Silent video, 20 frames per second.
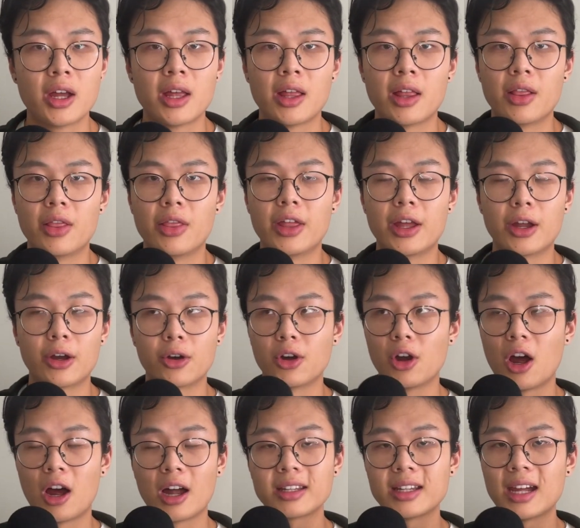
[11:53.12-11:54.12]
They're
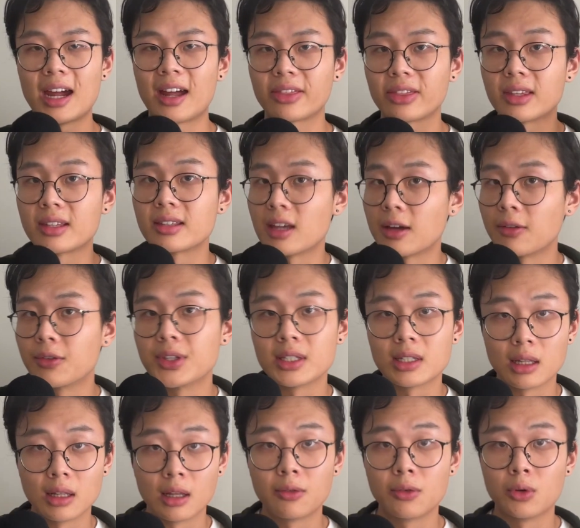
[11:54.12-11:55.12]
not at the Seven's
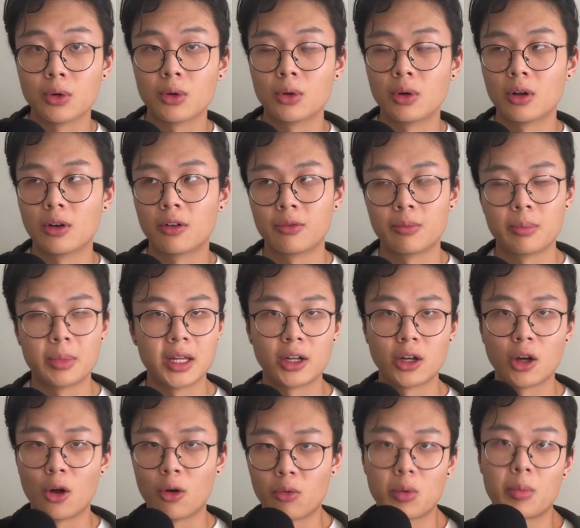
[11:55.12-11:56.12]
level of
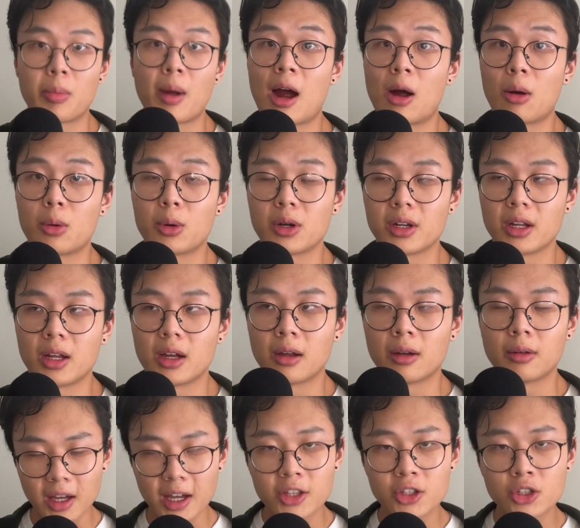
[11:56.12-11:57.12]
being overpowered
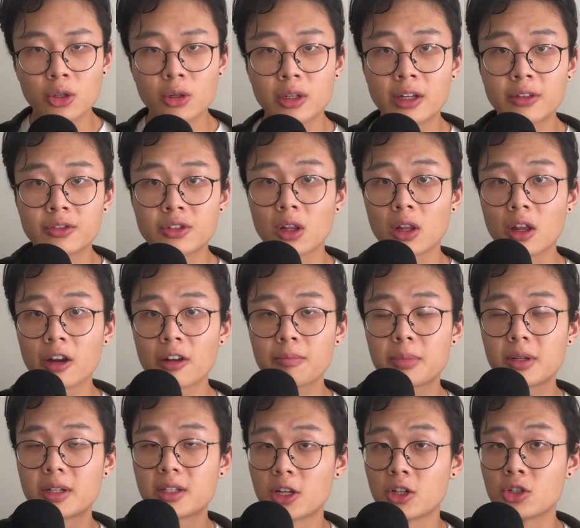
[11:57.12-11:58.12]
yet. And so it gives a lot of
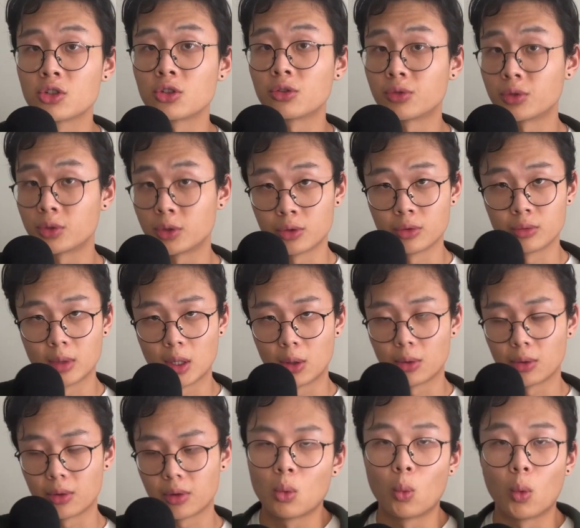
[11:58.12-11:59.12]
potential for
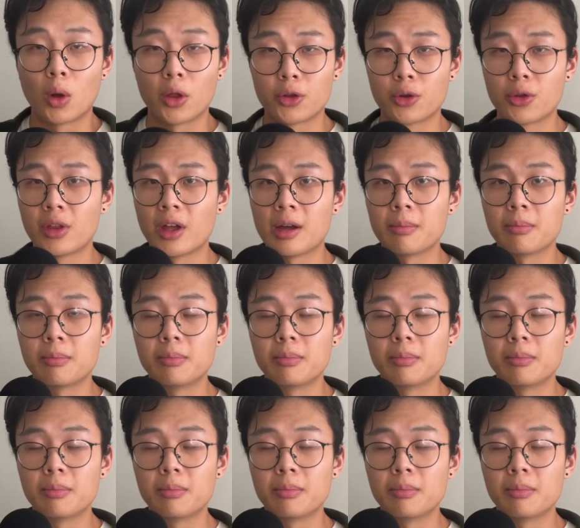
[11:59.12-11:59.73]
growth, whether that